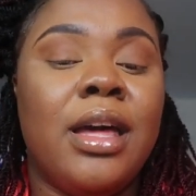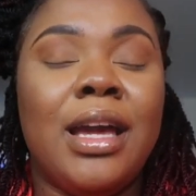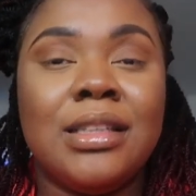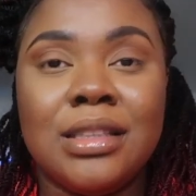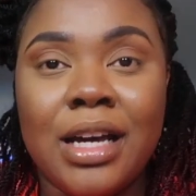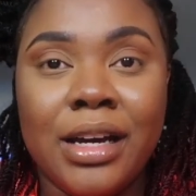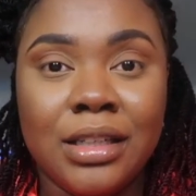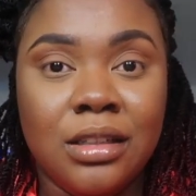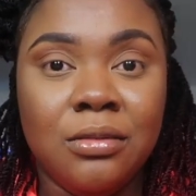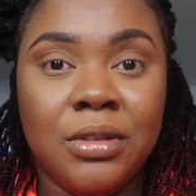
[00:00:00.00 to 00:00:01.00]

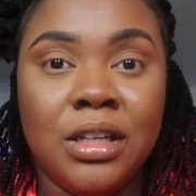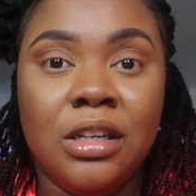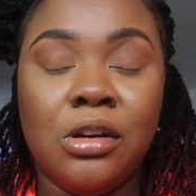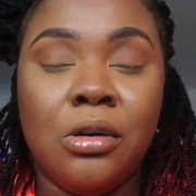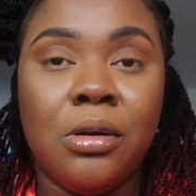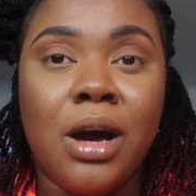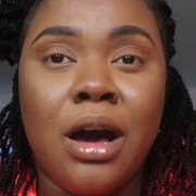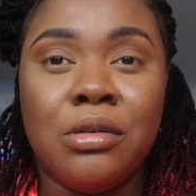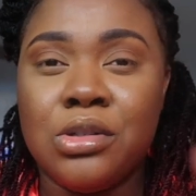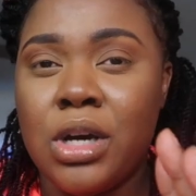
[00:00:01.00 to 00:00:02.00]
anxiety video,
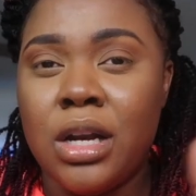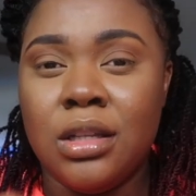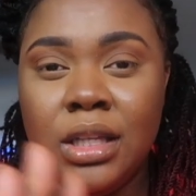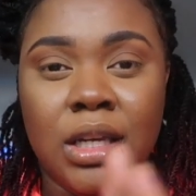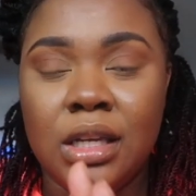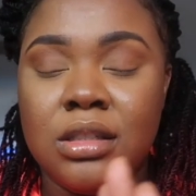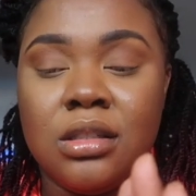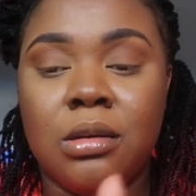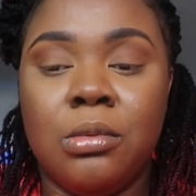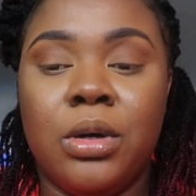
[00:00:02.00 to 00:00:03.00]
I will try to link it
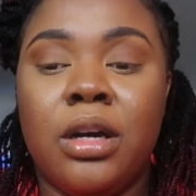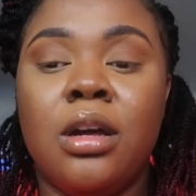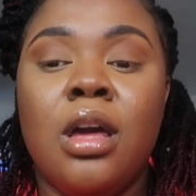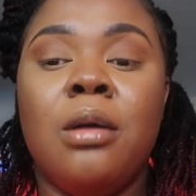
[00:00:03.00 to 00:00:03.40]
somewhere.